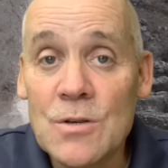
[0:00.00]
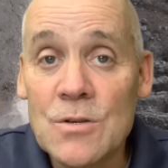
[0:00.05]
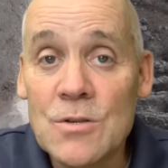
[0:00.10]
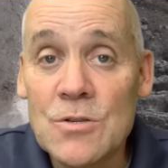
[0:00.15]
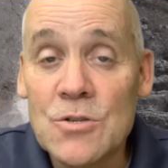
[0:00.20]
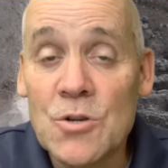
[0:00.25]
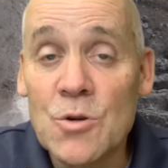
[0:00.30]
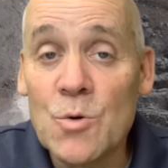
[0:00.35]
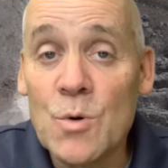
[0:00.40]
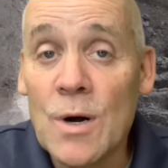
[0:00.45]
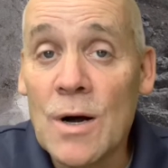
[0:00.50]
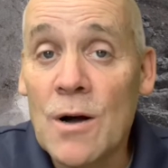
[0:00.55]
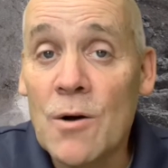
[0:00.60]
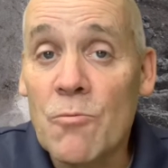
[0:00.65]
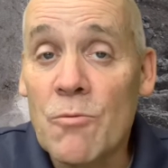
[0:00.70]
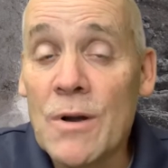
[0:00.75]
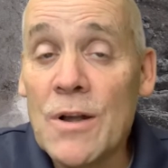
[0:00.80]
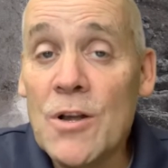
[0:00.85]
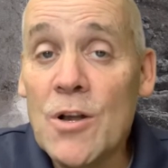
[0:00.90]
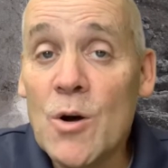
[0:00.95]
to a
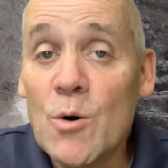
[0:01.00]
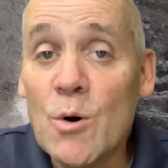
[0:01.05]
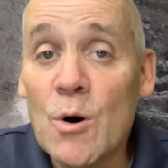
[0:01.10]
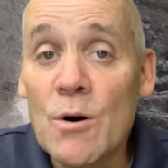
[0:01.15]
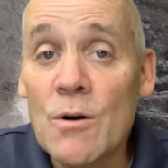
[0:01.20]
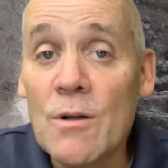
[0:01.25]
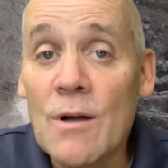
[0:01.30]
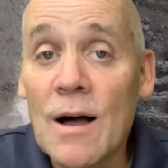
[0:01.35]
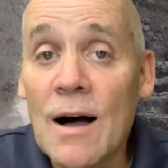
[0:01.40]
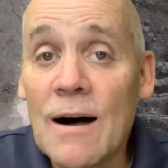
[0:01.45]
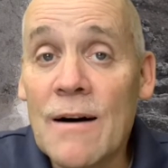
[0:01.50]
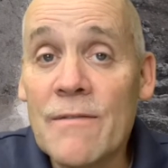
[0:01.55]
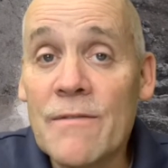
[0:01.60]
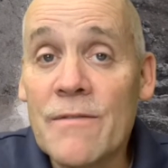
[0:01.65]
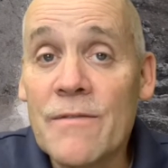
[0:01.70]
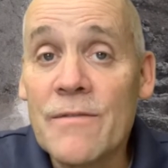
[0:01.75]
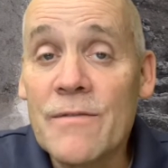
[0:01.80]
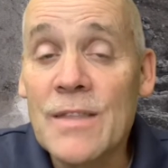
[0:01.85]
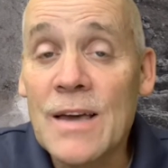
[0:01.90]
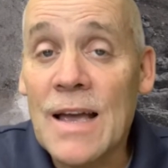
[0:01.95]
renewal
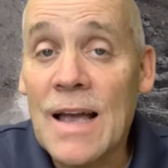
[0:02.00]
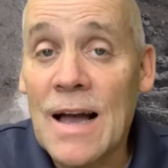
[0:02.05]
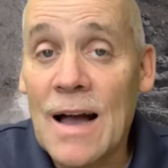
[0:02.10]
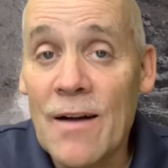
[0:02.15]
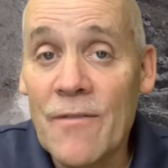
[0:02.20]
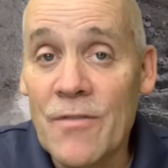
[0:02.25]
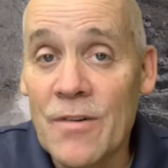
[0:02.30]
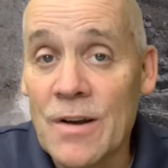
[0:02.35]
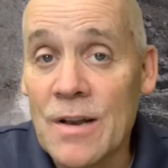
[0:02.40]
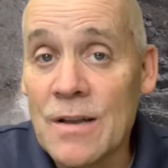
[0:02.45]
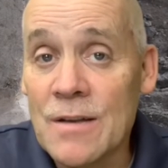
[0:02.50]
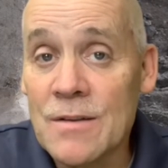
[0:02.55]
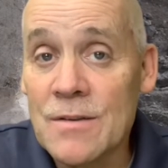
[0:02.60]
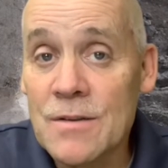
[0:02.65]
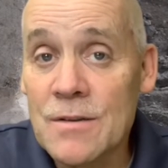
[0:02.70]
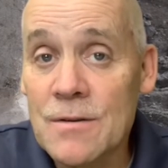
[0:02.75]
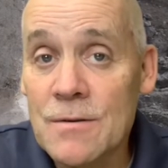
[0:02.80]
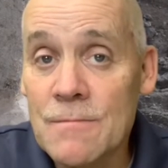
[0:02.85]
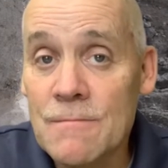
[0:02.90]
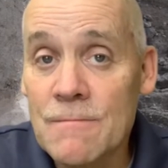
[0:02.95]
of the
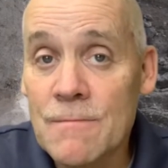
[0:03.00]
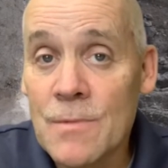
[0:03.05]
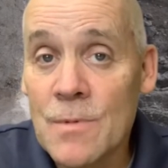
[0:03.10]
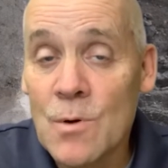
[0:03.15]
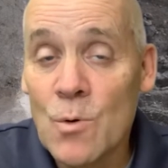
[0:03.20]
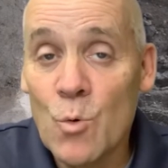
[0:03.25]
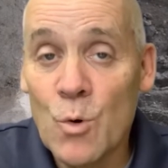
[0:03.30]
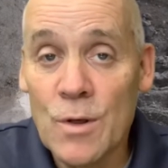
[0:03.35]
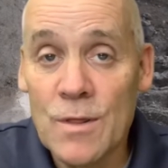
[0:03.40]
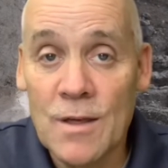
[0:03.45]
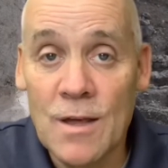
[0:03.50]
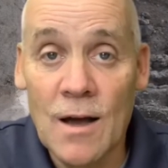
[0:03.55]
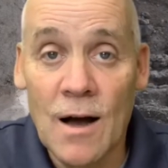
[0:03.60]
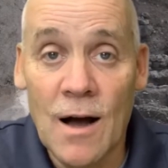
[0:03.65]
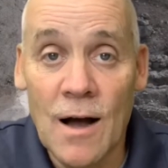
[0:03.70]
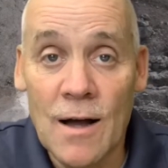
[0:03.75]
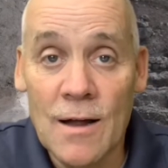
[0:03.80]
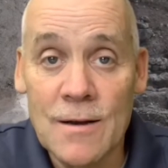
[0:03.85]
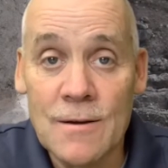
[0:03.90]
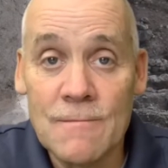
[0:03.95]
covenant with
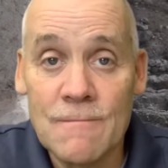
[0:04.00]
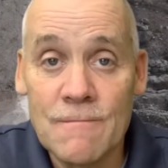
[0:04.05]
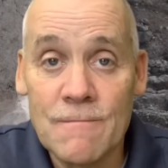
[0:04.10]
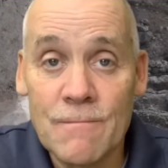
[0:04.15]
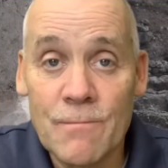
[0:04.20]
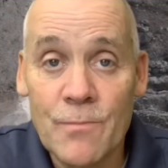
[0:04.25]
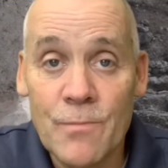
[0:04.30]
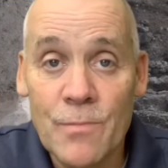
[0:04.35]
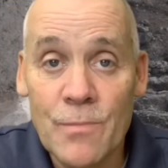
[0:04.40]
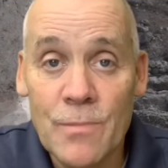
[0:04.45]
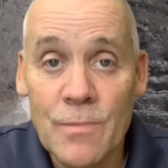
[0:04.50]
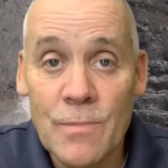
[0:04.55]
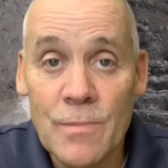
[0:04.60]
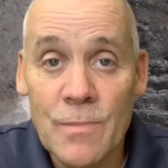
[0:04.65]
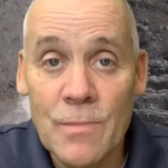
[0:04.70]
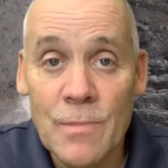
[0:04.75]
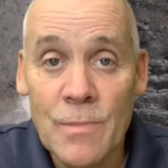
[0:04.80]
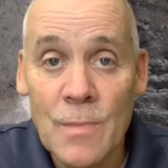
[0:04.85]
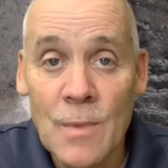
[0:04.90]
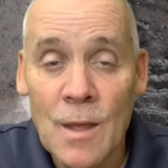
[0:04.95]
God.
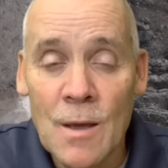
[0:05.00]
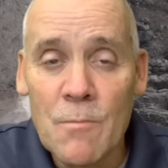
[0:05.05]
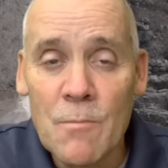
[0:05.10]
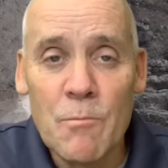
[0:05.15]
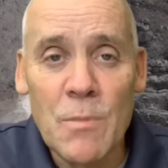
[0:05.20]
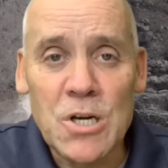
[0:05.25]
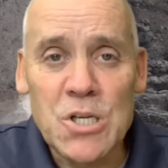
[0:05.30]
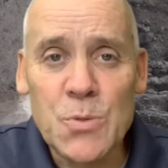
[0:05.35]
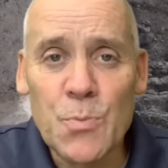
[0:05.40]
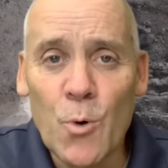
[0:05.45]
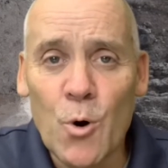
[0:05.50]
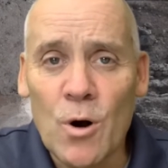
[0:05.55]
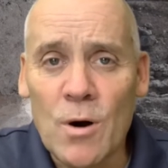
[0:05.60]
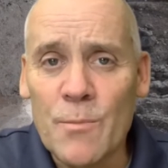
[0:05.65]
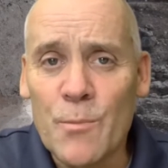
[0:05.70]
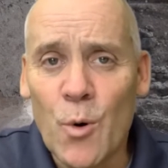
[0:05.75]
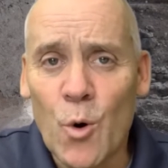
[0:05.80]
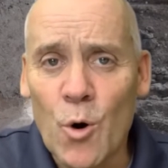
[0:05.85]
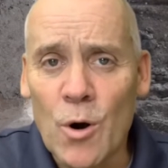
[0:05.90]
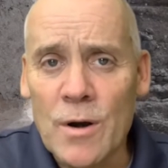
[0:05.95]
Much more
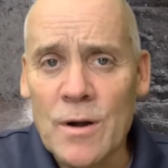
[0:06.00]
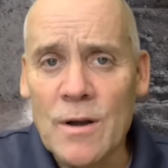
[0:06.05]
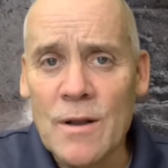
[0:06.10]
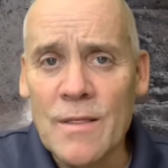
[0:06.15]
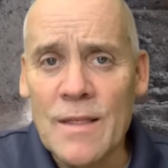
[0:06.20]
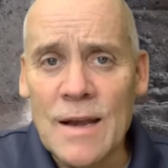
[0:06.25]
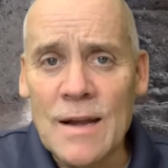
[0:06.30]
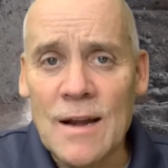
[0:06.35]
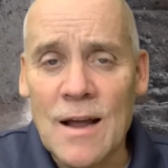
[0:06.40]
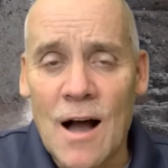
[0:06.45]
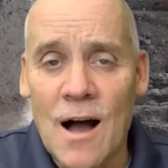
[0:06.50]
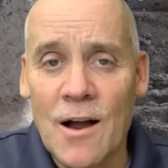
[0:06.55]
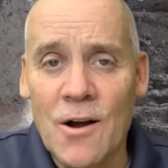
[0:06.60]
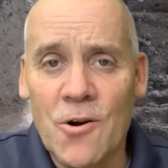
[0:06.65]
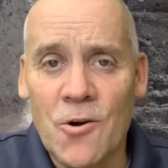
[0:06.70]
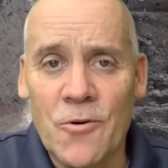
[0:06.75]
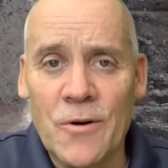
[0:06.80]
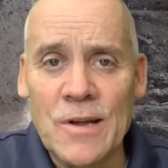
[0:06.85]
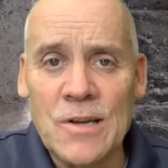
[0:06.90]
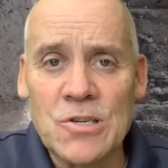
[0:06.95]
important than
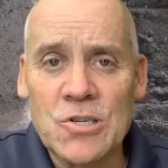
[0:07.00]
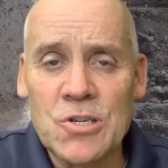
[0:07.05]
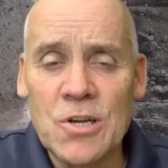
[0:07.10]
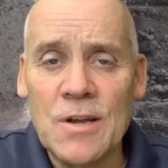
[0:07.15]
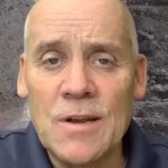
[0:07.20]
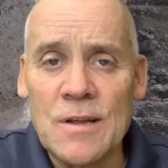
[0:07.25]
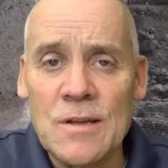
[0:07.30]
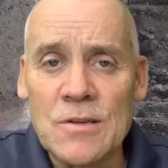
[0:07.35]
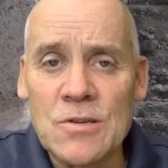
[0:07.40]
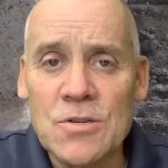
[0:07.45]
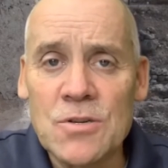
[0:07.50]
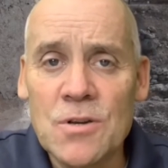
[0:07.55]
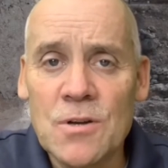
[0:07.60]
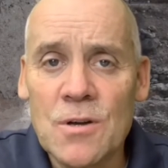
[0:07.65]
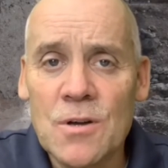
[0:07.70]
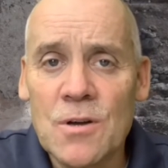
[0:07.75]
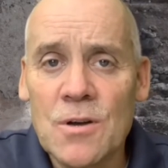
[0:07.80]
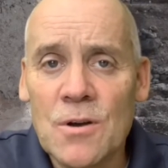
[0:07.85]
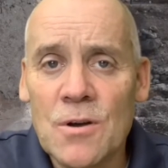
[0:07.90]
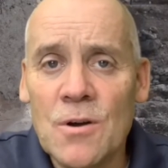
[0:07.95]
conquering cities
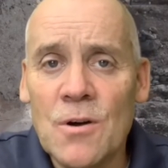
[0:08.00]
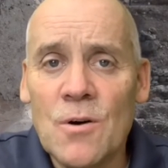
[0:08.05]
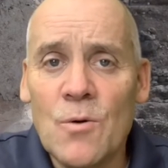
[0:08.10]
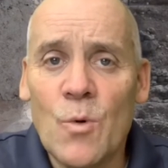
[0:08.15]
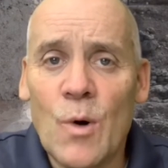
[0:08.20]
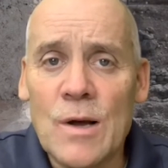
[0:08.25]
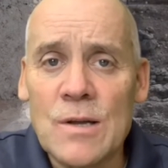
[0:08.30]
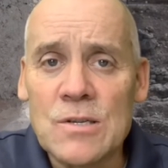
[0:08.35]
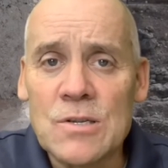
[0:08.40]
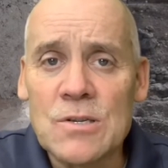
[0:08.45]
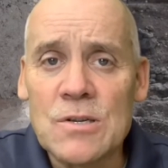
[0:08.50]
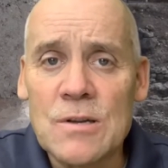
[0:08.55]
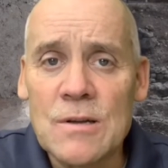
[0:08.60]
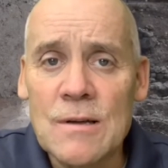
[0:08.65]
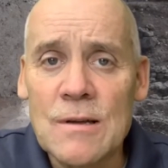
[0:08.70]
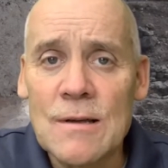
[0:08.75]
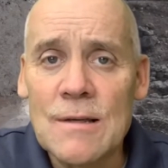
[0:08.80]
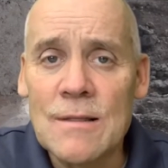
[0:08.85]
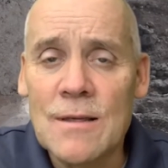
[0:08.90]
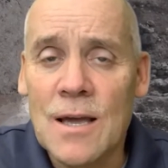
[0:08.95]
was
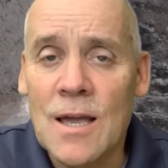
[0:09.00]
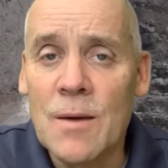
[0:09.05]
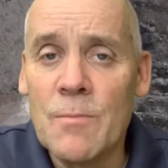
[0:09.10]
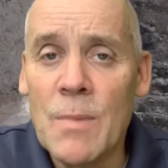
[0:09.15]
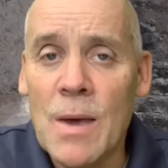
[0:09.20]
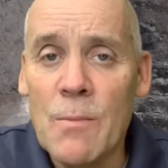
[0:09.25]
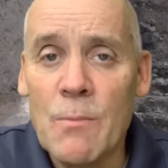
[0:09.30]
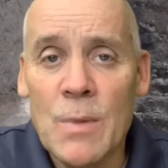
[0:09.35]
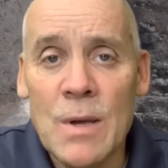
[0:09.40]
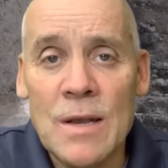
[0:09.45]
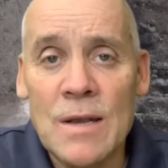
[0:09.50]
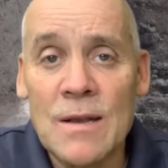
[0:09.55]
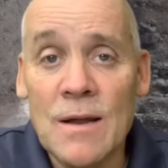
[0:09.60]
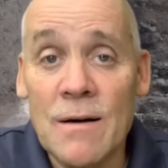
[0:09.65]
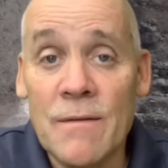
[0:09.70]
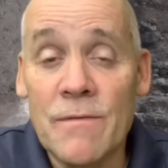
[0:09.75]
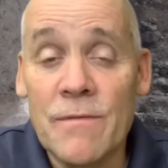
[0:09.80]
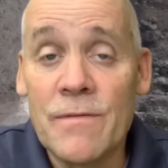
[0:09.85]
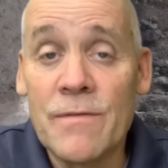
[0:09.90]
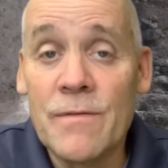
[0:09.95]
the commitment
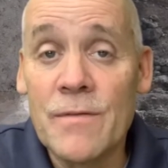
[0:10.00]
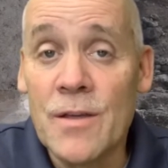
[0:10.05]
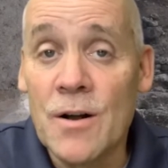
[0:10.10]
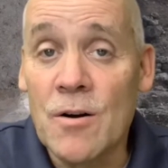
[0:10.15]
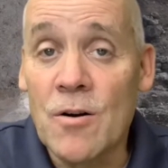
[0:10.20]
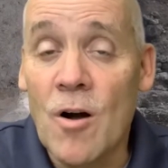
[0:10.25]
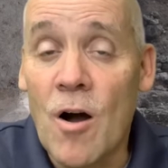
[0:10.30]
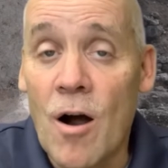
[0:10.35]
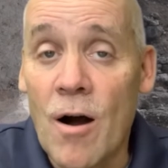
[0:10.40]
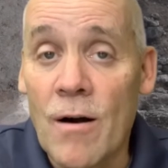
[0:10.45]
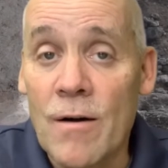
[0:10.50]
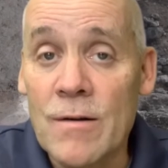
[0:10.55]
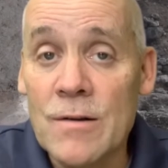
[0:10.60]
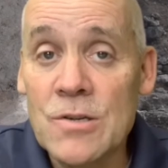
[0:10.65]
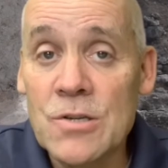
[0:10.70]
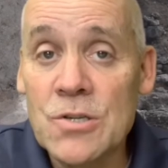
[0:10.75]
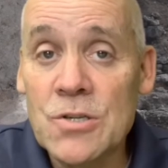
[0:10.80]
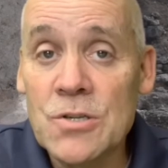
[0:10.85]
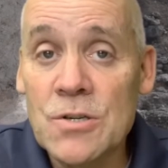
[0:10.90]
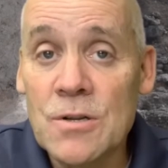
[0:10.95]
of their
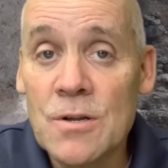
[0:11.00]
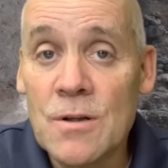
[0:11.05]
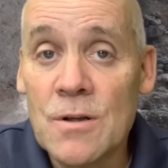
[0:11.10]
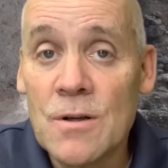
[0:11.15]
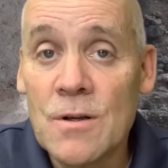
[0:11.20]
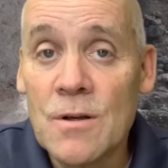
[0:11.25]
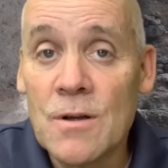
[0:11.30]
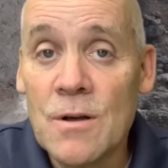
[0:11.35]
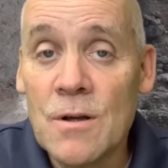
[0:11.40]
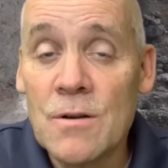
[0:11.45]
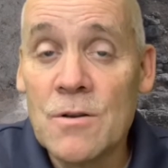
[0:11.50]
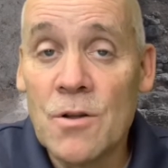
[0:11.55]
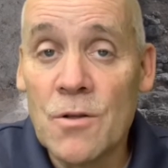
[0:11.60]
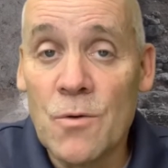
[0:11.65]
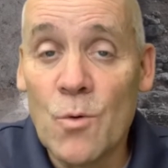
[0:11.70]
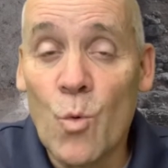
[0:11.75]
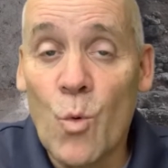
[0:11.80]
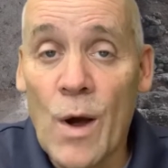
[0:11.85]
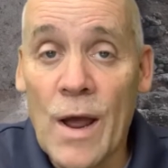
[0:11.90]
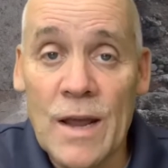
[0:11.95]
hearts to
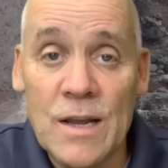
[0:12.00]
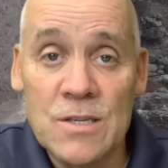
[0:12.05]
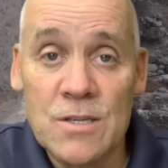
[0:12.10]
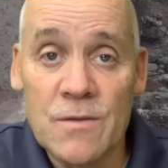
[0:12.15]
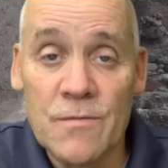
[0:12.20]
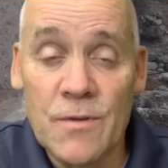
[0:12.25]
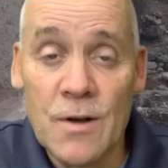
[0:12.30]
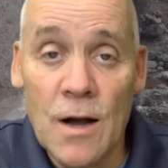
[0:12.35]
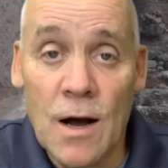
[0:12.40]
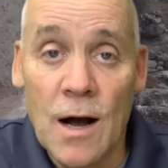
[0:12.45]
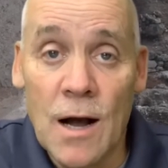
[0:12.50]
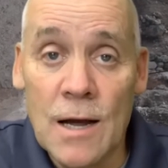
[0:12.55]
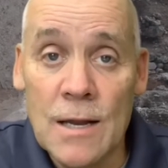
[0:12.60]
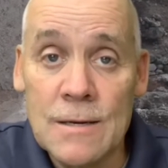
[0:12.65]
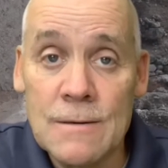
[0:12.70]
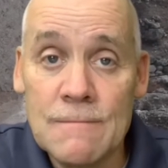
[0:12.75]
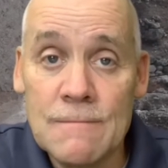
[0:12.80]
the ways of God.